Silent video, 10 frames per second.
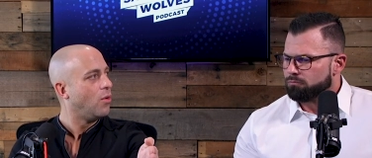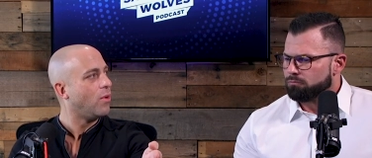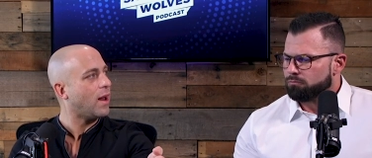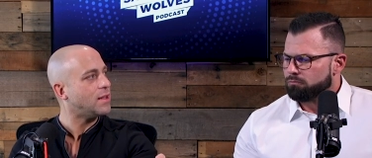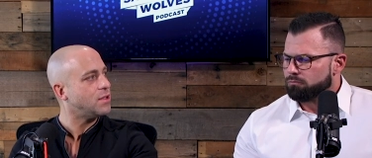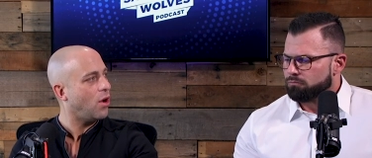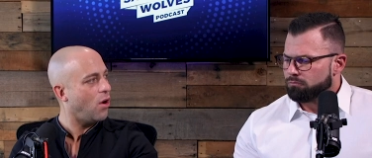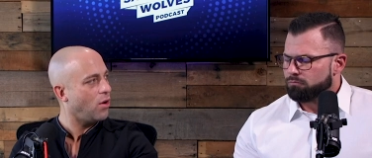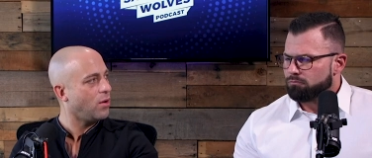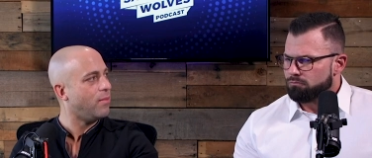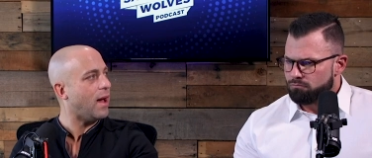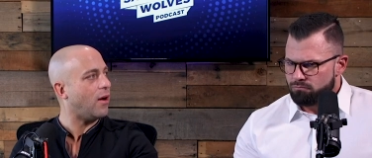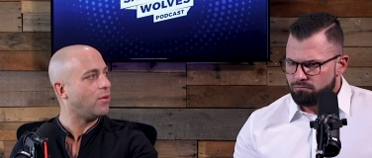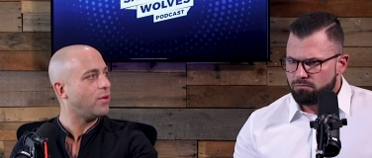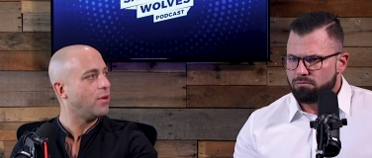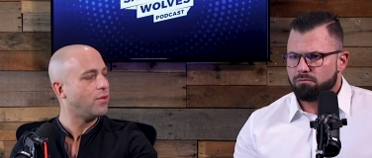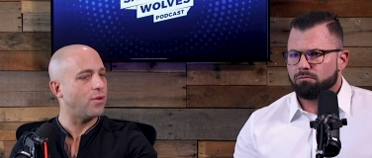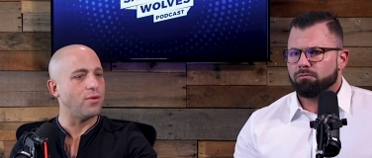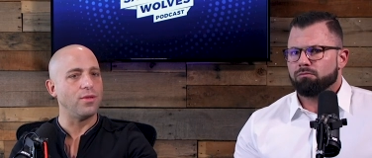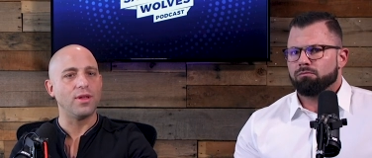Speaker 1: when I talk about
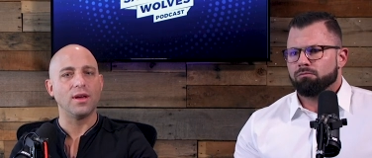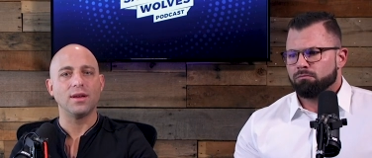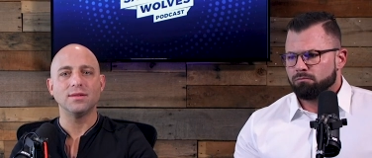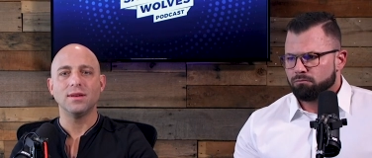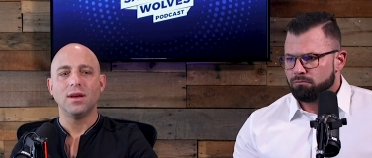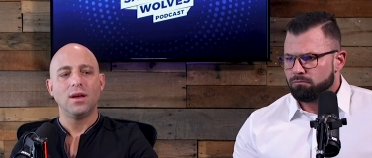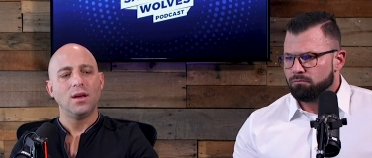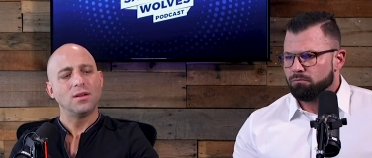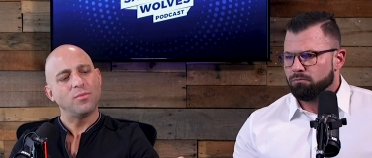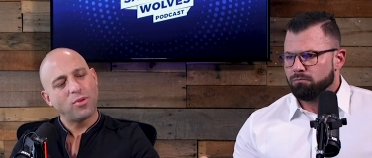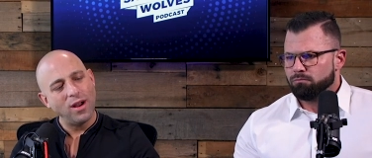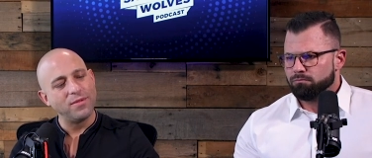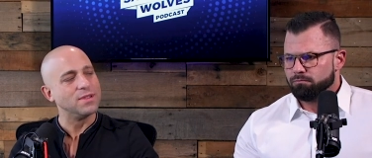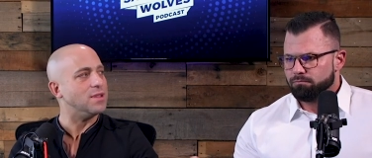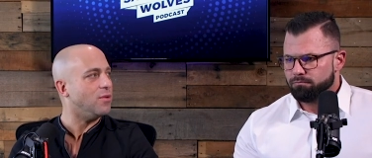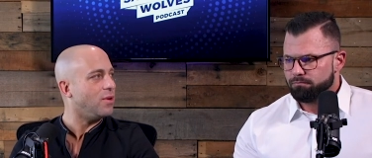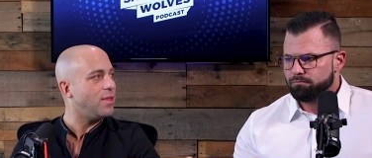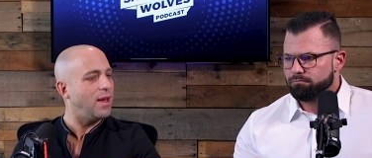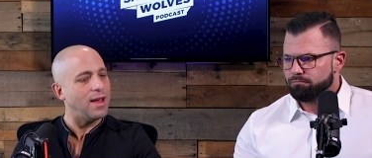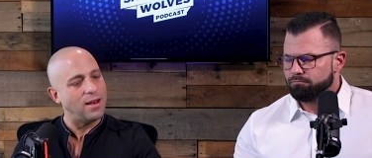certain things to preface it
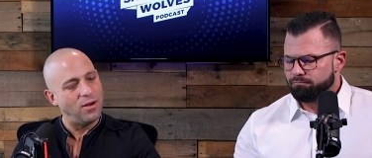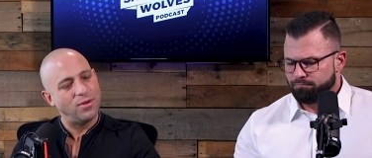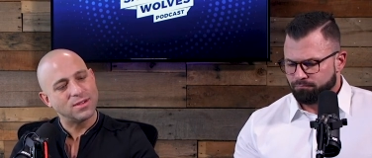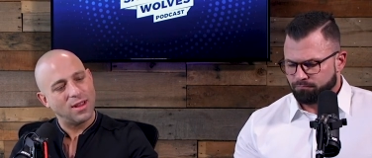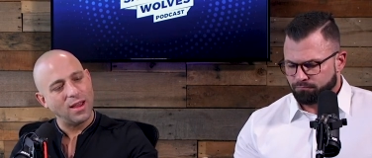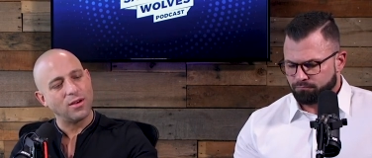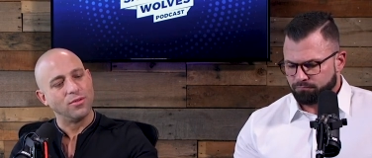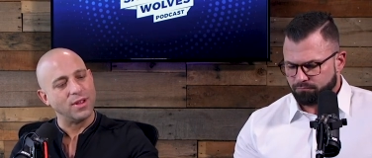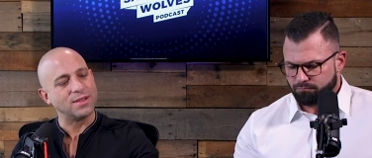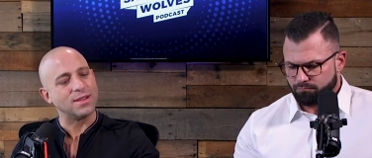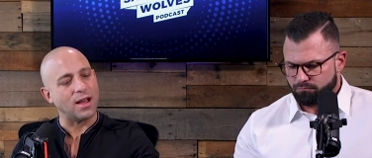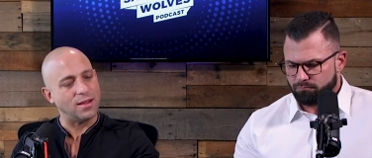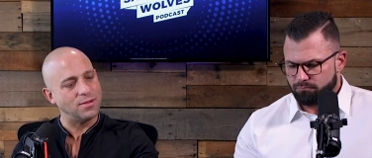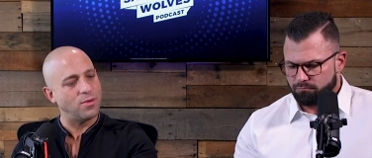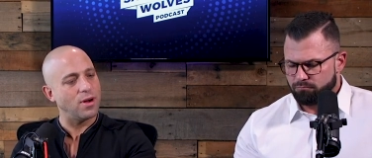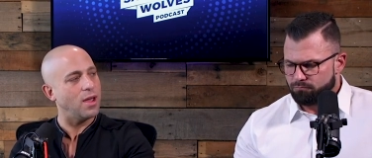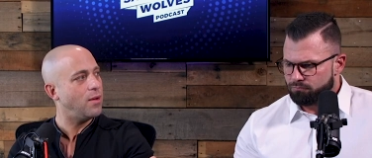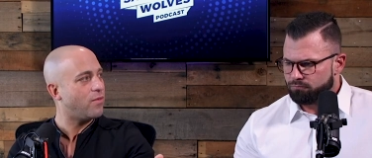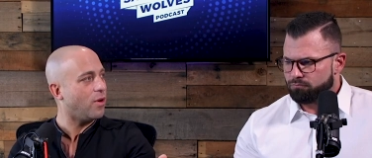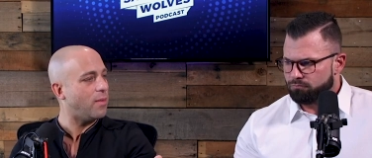with, hey, I know what it's like on this side. This is where I
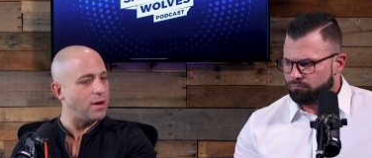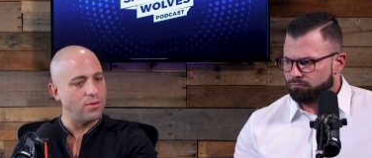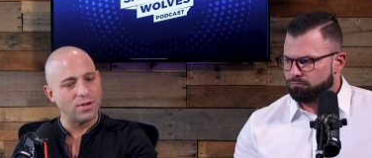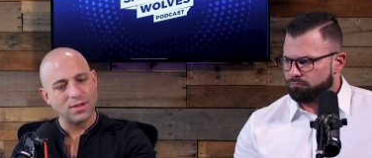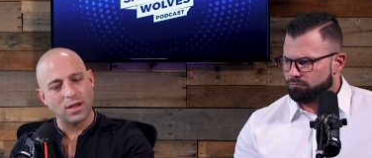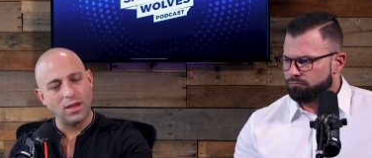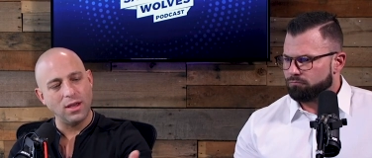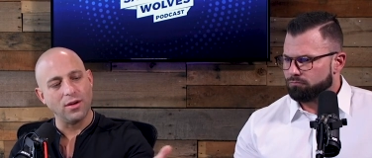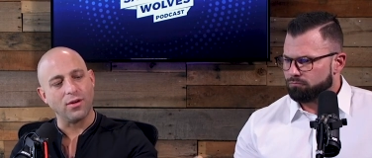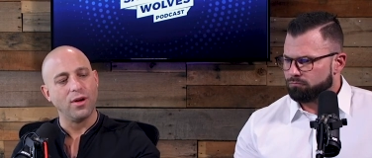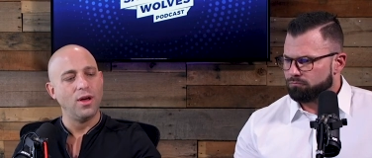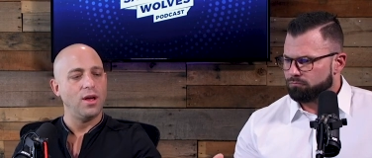came from. I know what it's like here